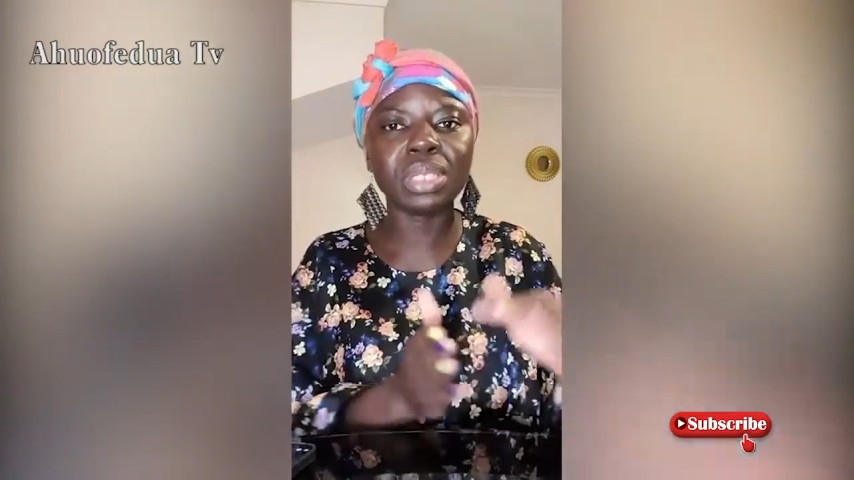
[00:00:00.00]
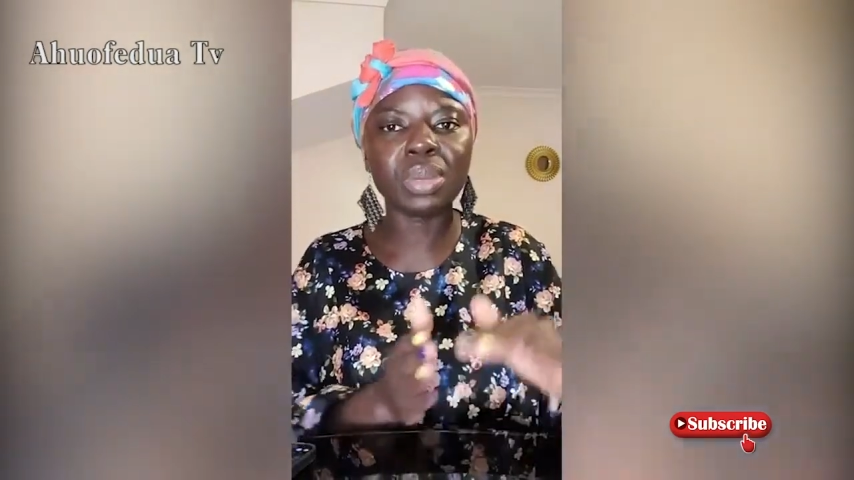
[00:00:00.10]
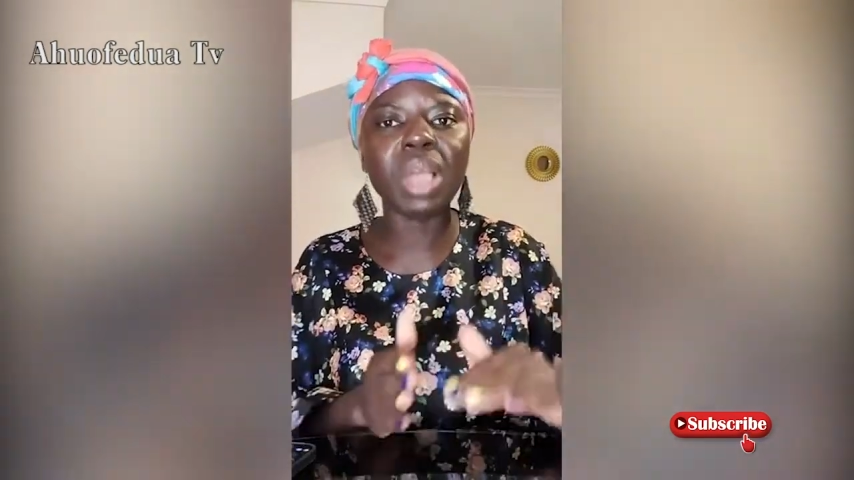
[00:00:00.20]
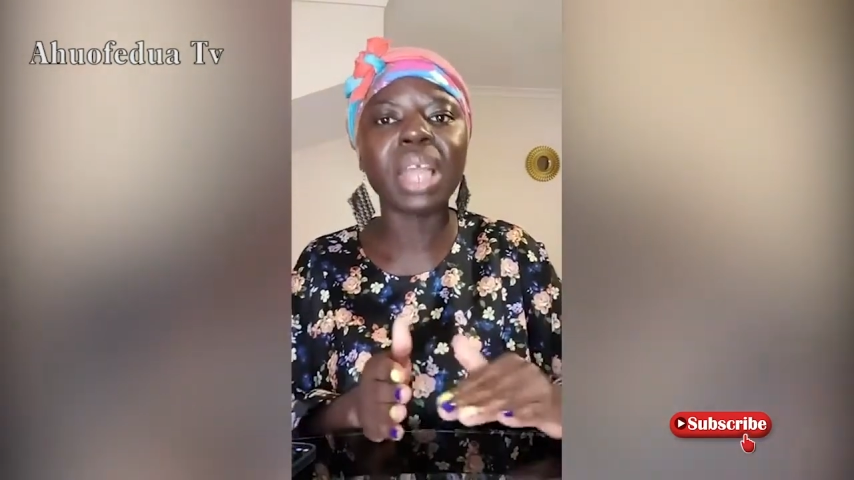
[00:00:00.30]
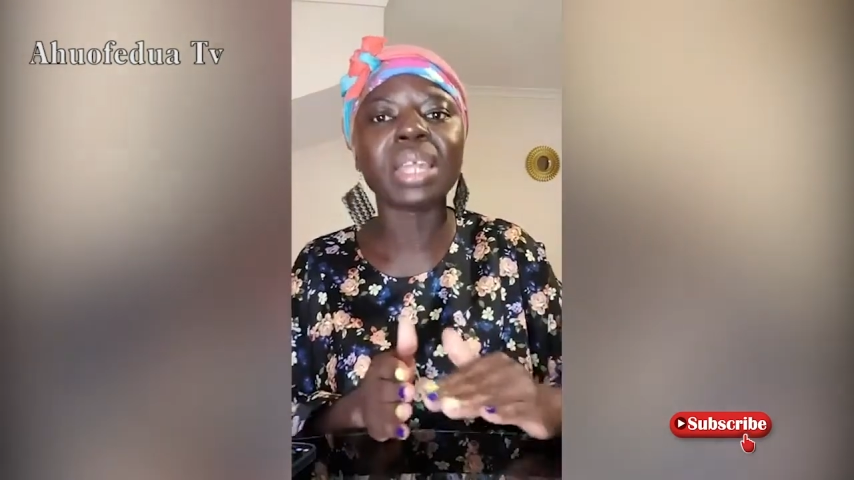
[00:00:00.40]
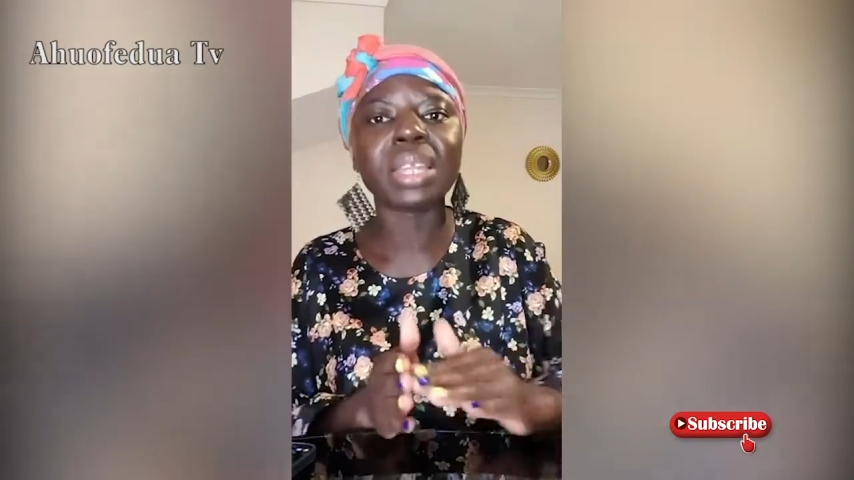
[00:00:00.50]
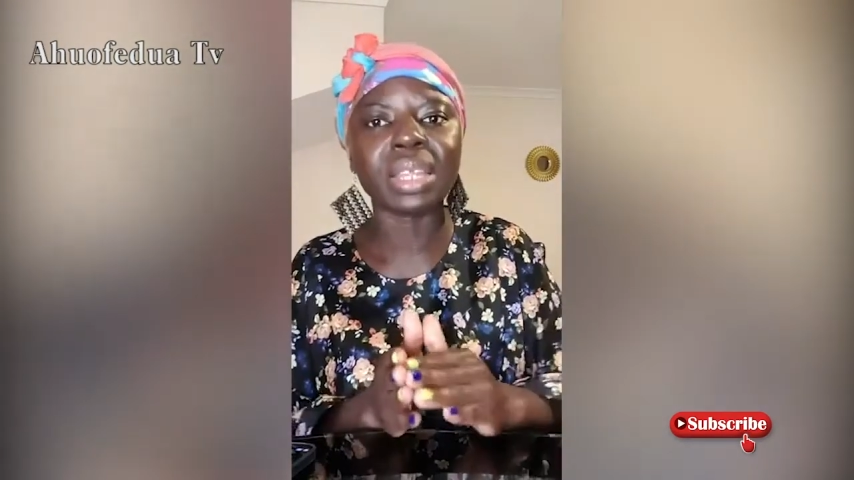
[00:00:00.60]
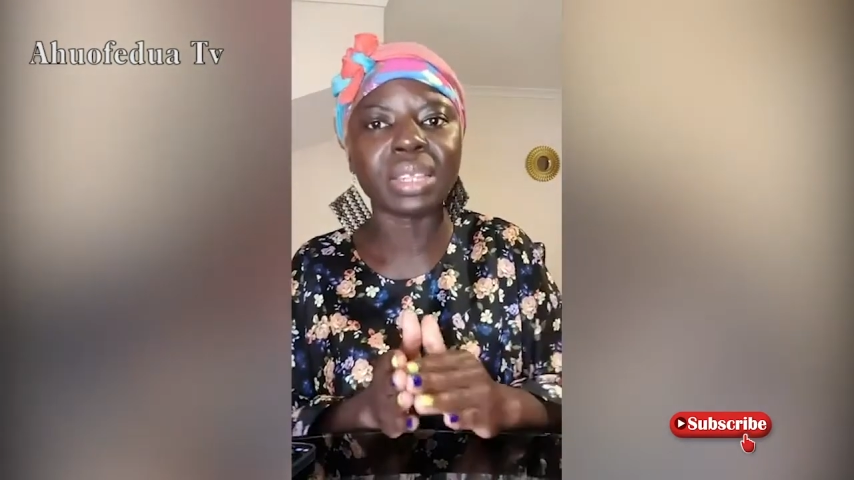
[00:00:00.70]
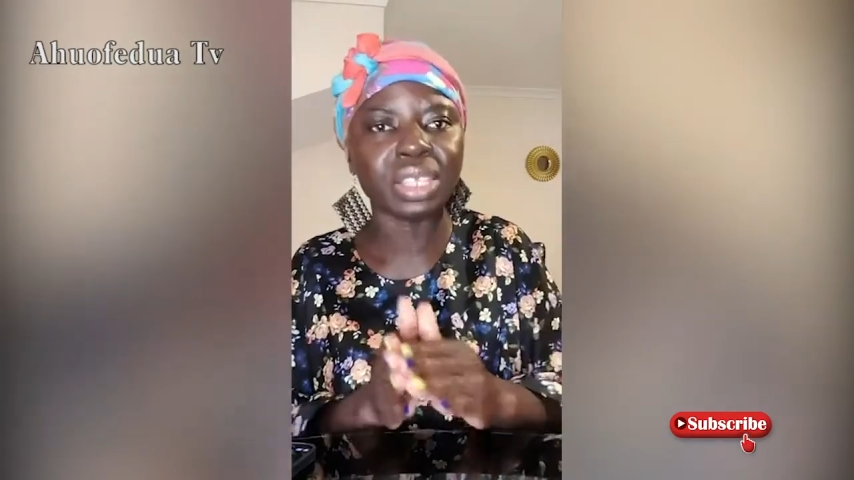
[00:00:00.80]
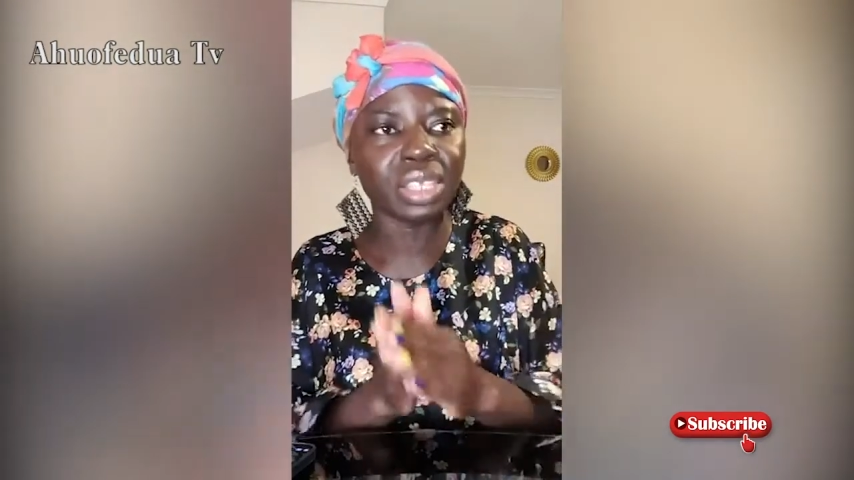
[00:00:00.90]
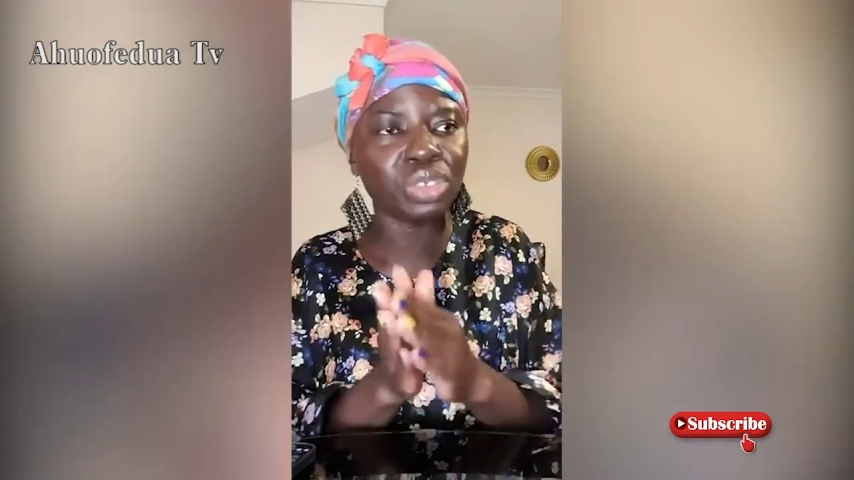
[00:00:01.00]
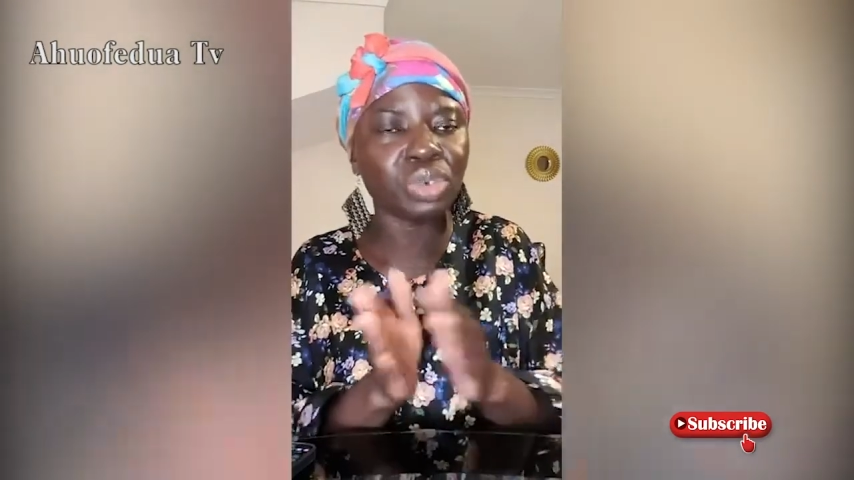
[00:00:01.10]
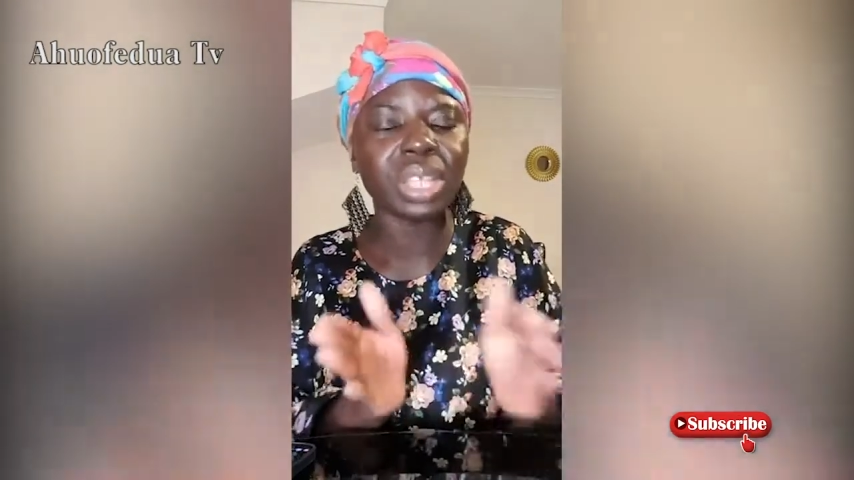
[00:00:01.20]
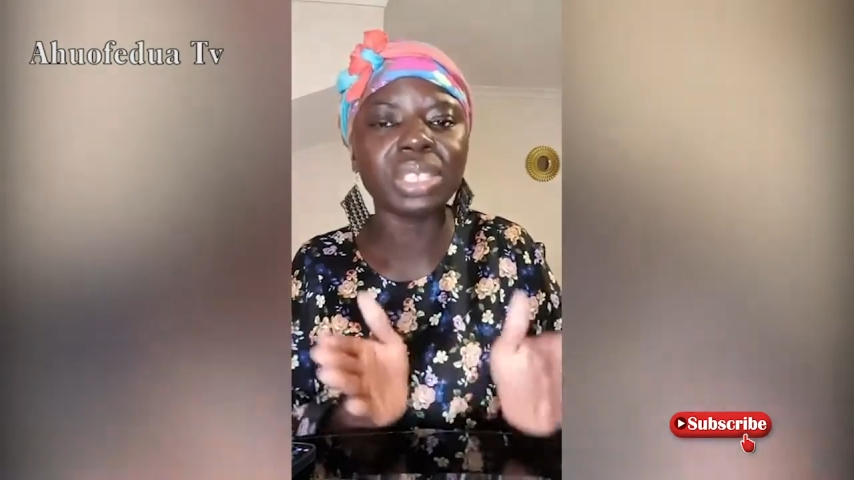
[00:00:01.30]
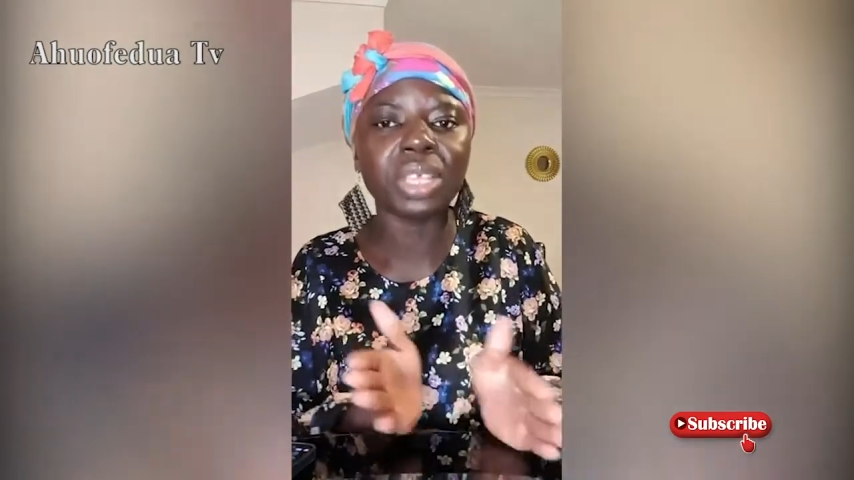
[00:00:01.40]
the way and the
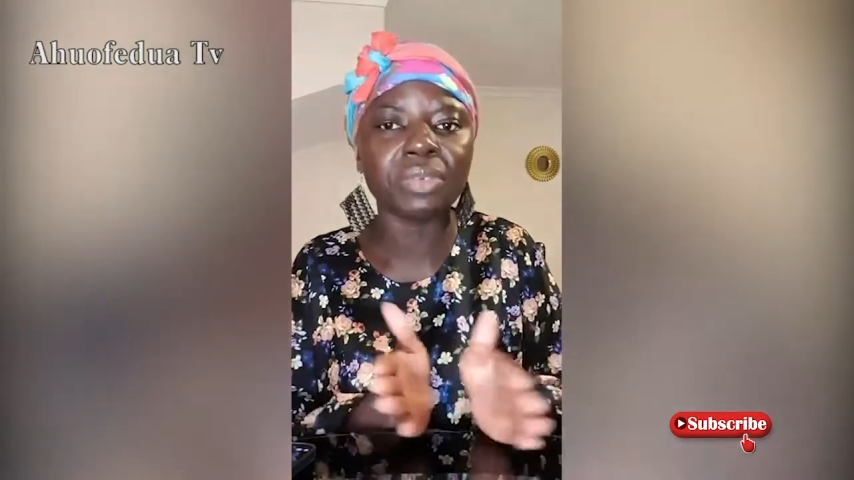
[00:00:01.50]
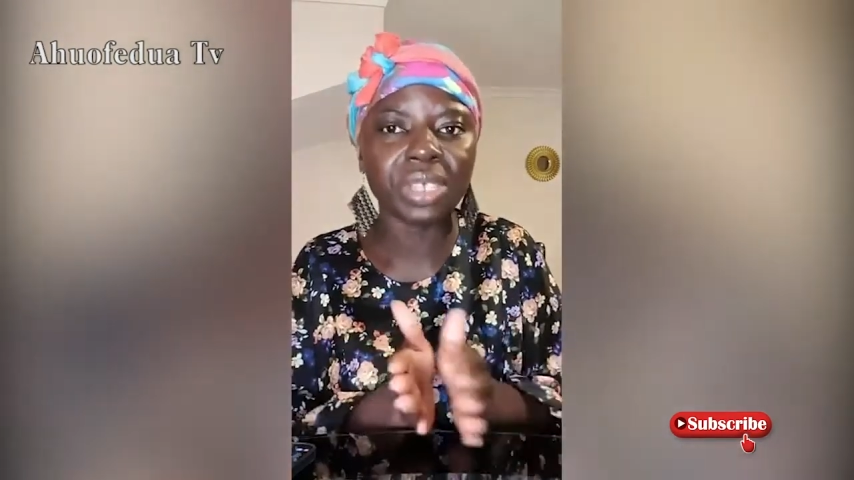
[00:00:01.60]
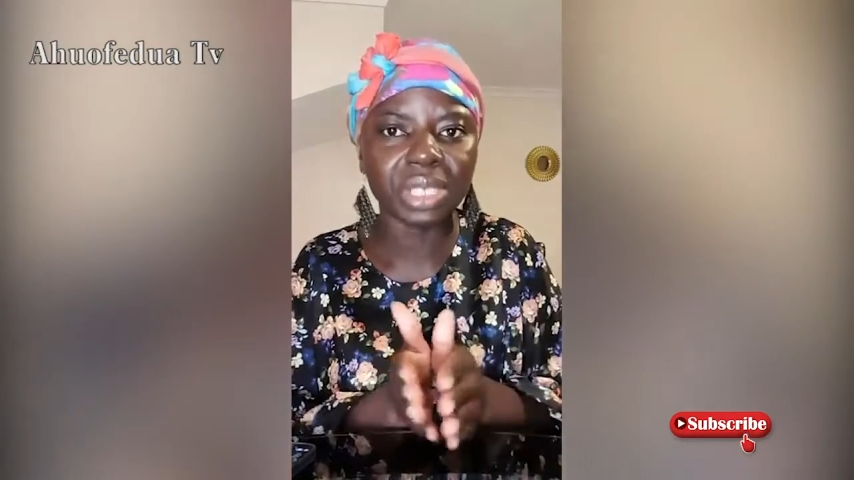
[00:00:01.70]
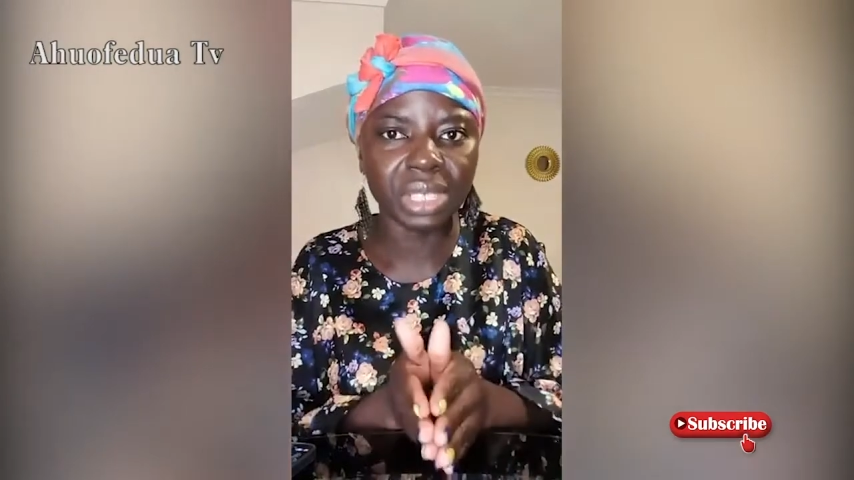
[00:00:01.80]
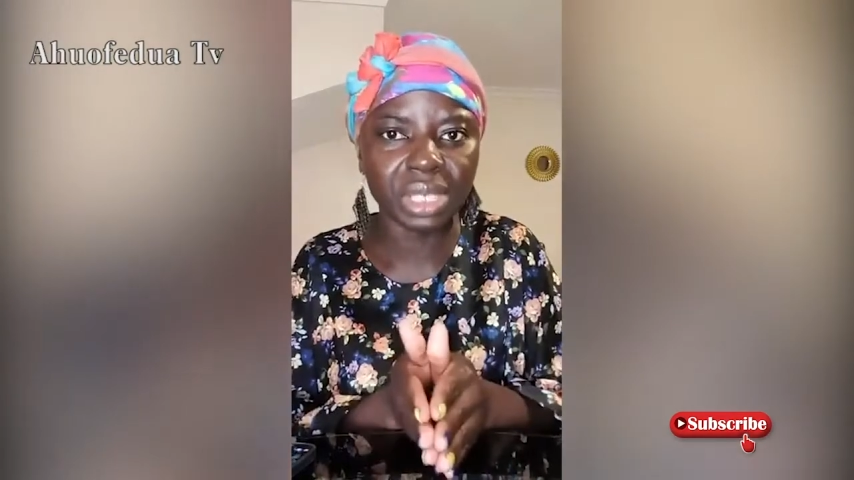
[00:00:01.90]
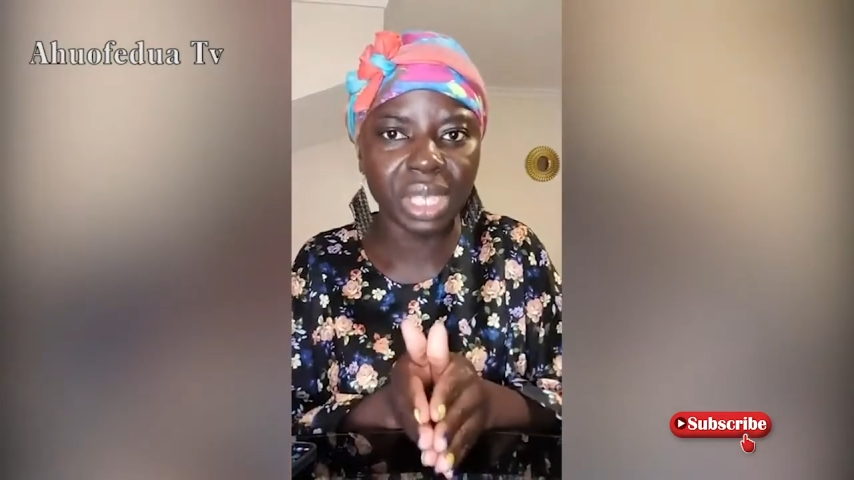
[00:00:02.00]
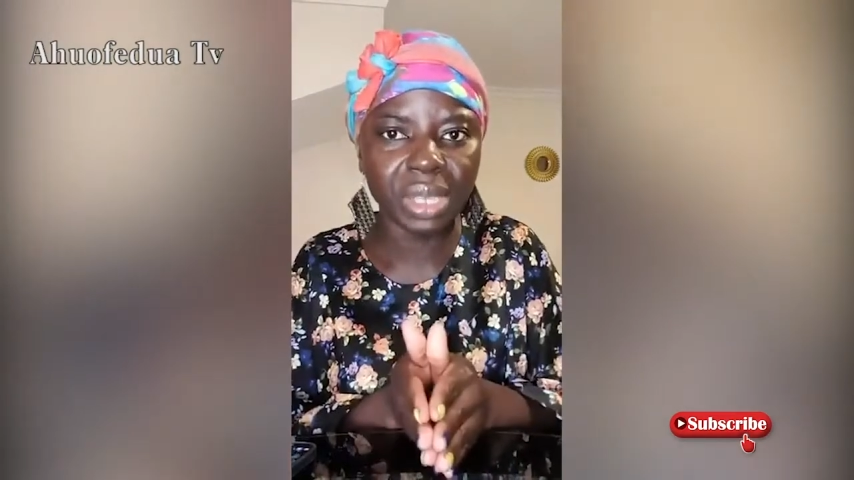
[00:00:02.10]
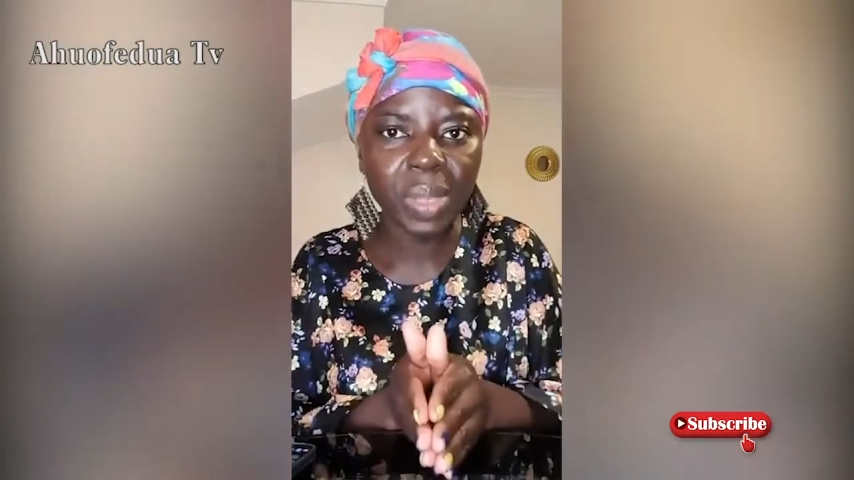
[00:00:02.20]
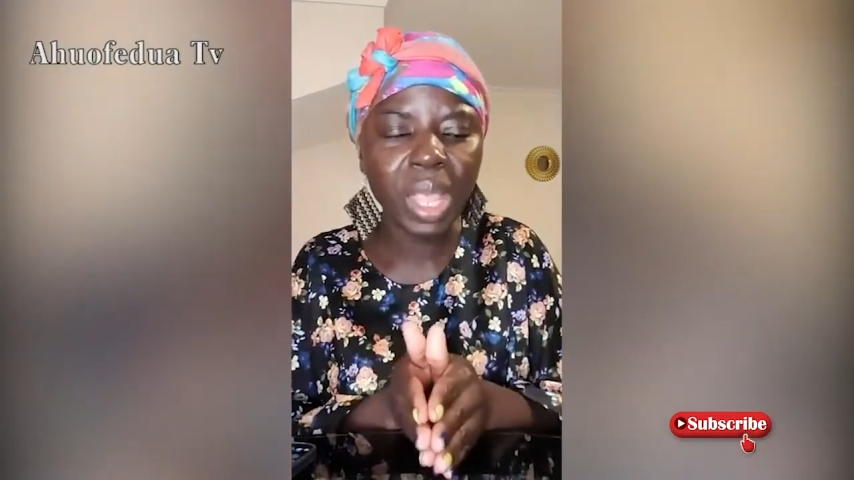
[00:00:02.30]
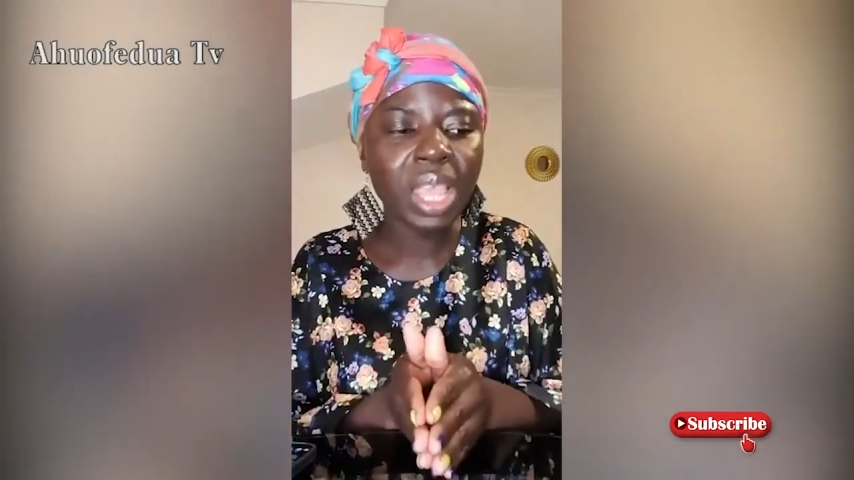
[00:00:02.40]
usual self is here.